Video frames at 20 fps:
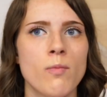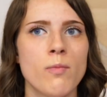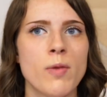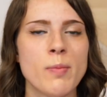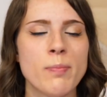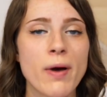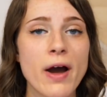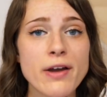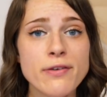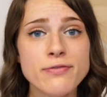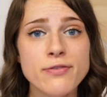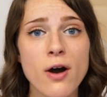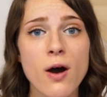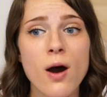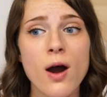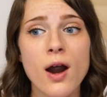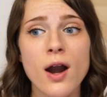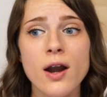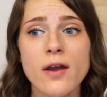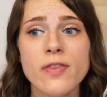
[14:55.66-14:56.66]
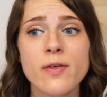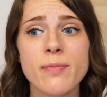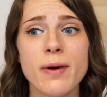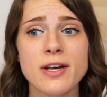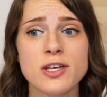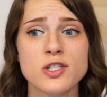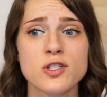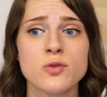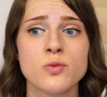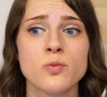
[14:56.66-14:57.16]
But by far, the
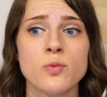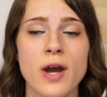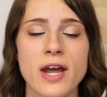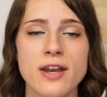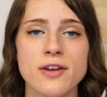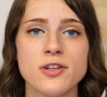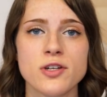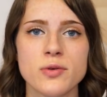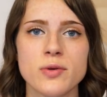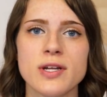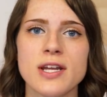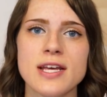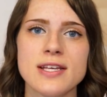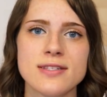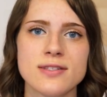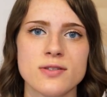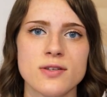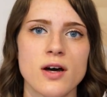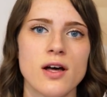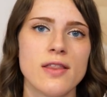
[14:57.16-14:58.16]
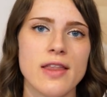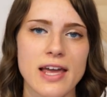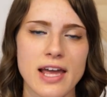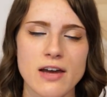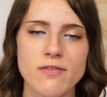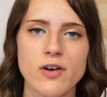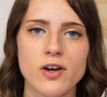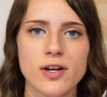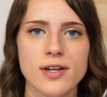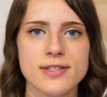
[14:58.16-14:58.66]
best way to do it is,
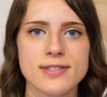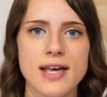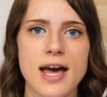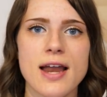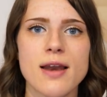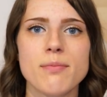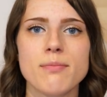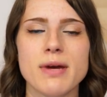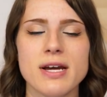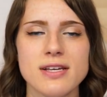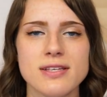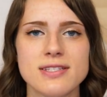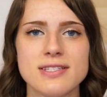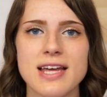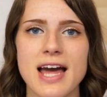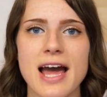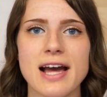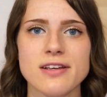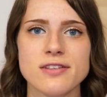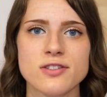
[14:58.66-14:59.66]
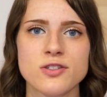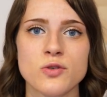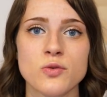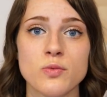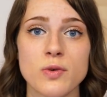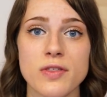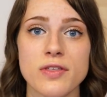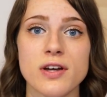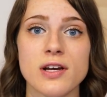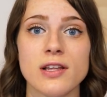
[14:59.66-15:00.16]
like I've already said, mix text
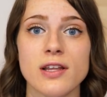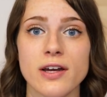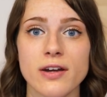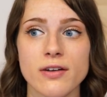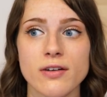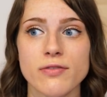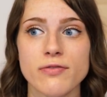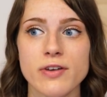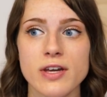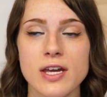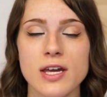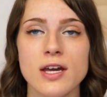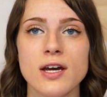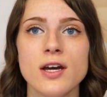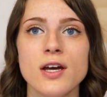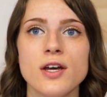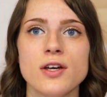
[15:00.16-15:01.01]
with calligraphy.